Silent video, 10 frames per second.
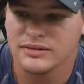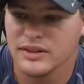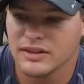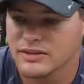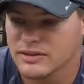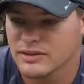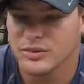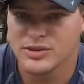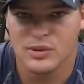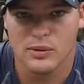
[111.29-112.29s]
and it's a little
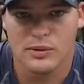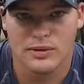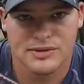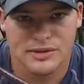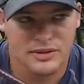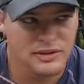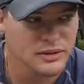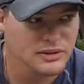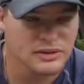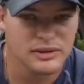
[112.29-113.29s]
bit shorter, so you
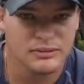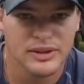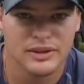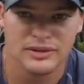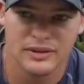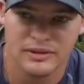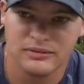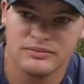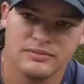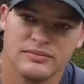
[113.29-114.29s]
lose a little bit on your
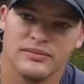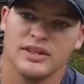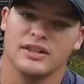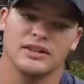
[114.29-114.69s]
end